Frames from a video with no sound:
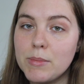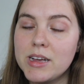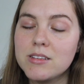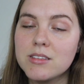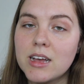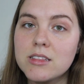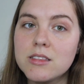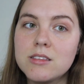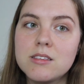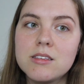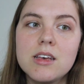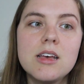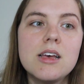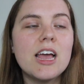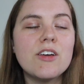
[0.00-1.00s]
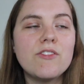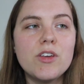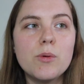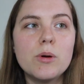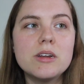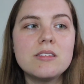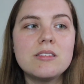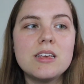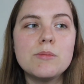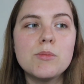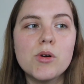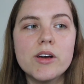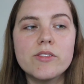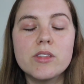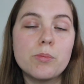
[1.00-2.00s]
makes sense. If you want to see
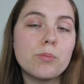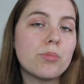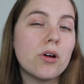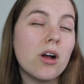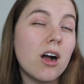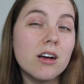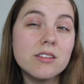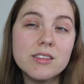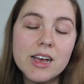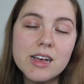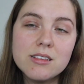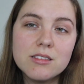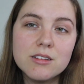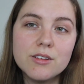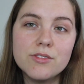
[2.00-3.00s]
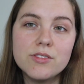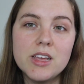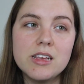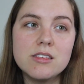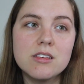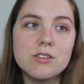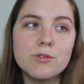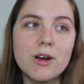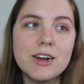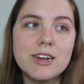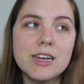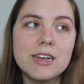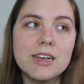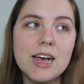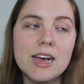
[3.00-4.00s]
more of the process of thesis
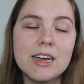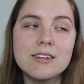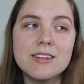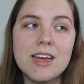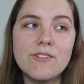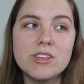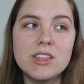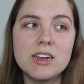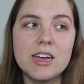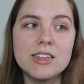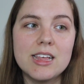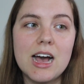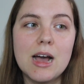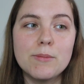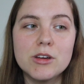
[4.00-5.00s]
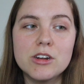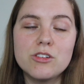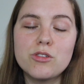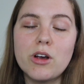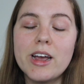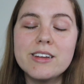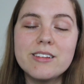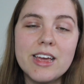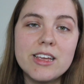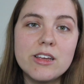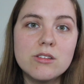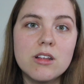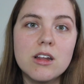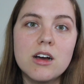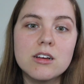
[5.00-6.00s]
writing and everything like that I'm going to try and take
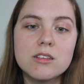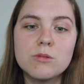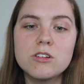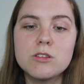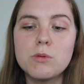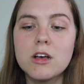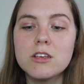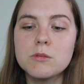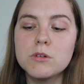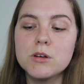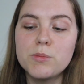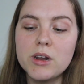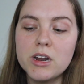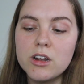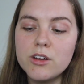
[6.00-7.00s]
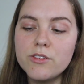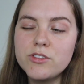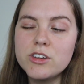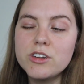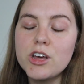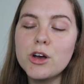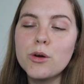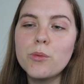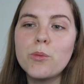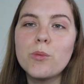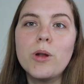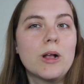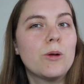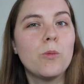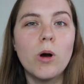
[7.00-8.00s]
you along as much as possible but I'd love to know
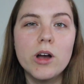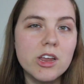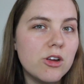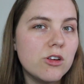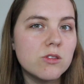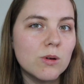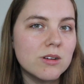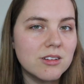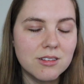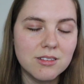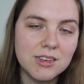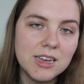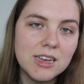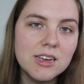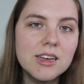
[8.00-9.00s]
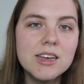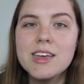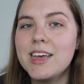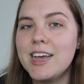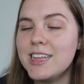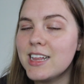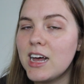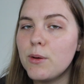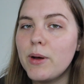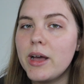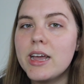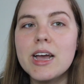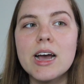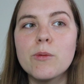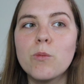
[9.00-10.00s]
like what you want to see in that
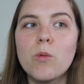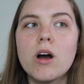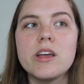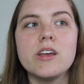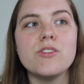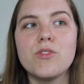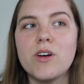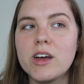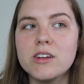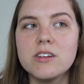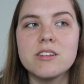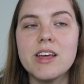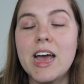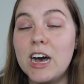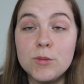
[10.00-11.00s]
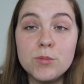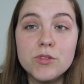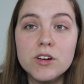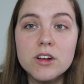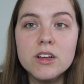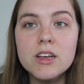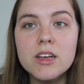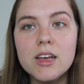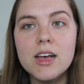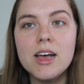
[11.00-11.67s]
way and what you find helpful